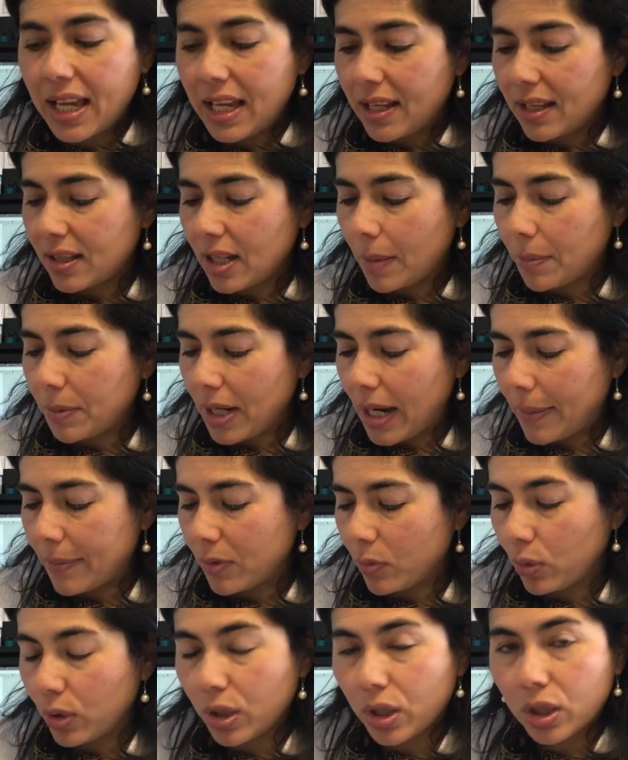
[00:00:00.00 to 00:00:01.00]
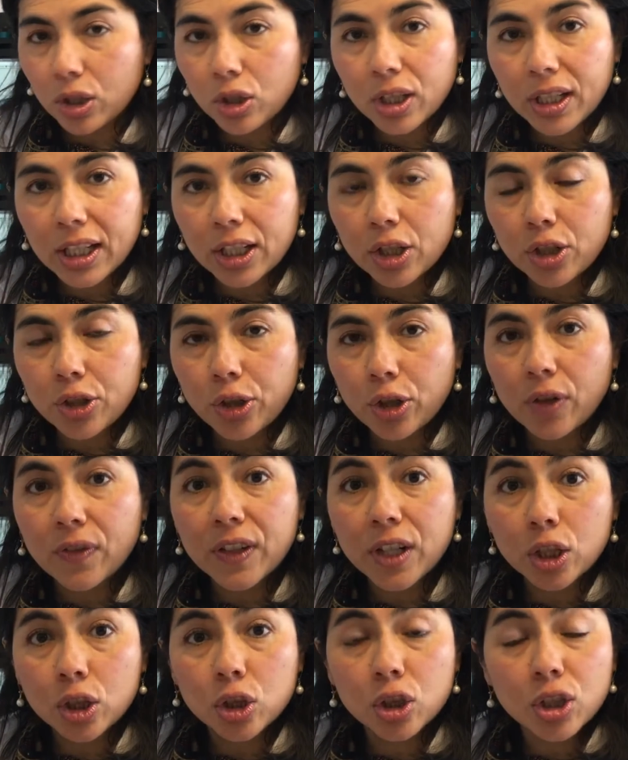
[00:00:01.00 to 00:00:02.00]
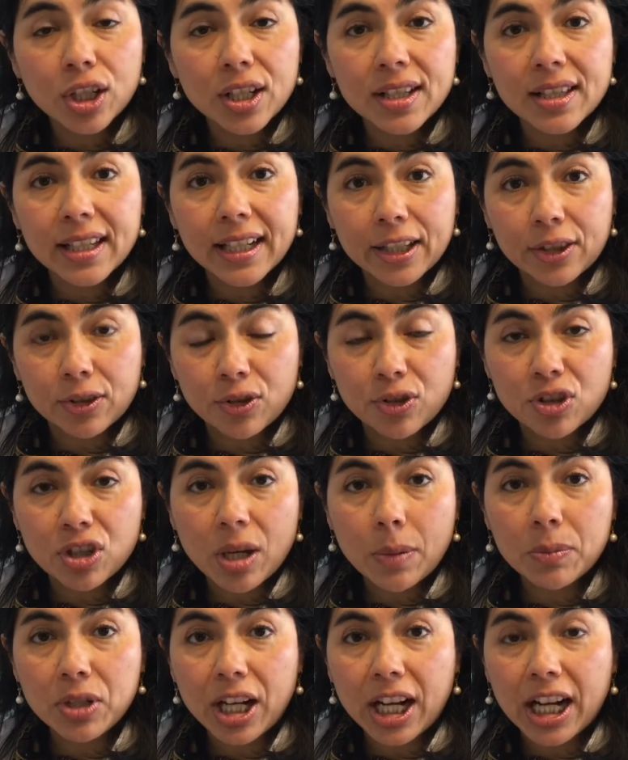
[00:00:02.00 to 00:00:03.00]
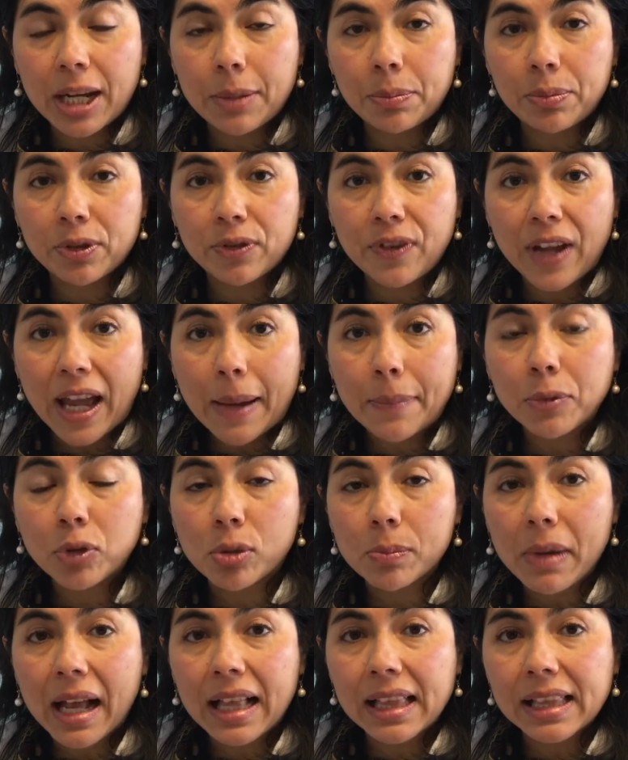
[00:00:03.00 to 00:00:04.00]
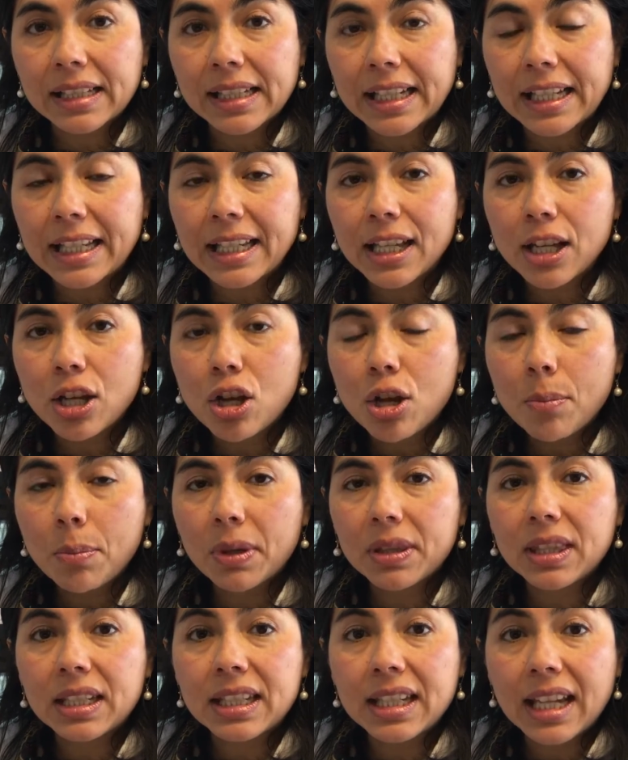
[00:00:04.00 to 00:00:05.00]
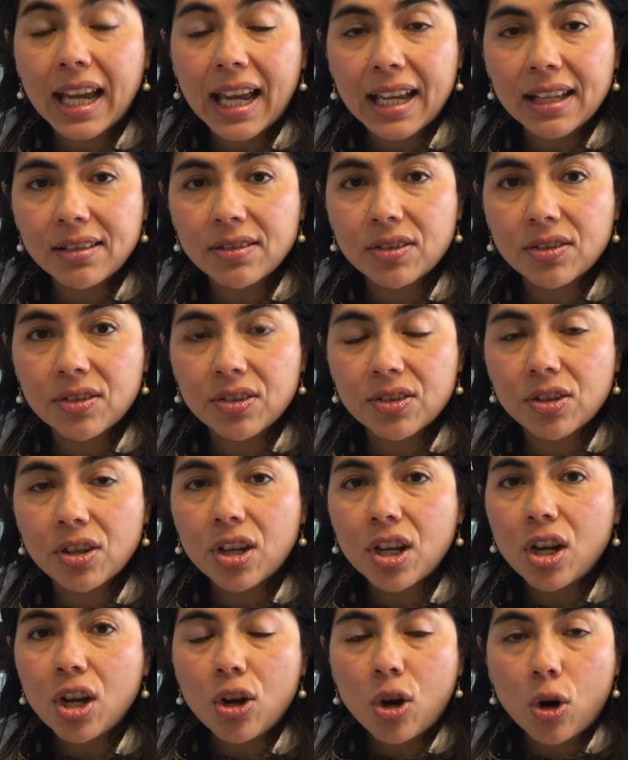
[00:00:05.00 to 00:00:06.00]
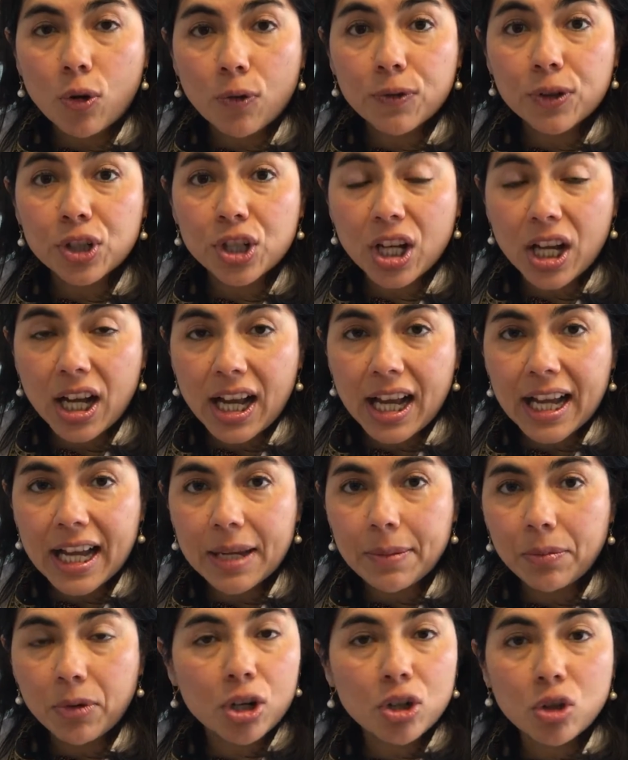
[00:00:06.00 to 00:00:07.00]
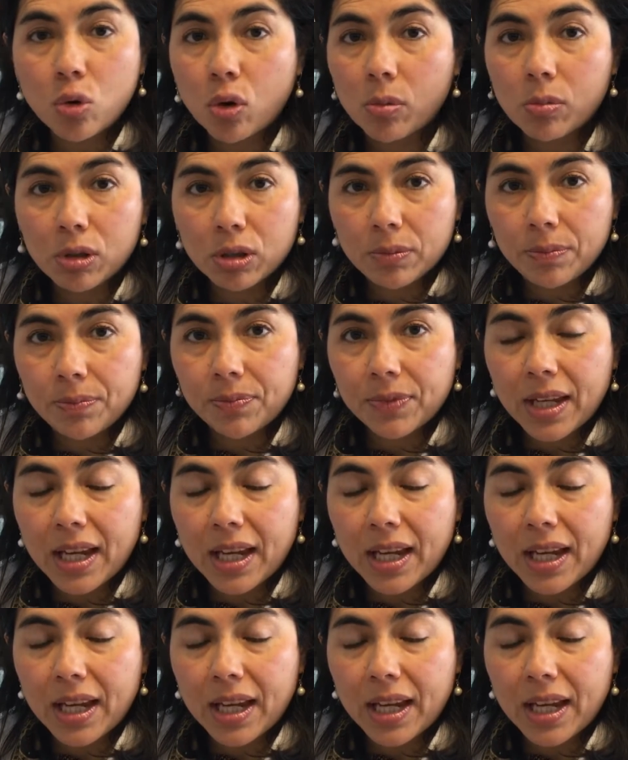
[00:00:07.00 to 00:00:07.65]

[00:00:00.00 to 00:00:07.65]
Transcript: Sometimes we'll look at a nerve and it looks like there's some type of abnormality, but the tests over time are normal.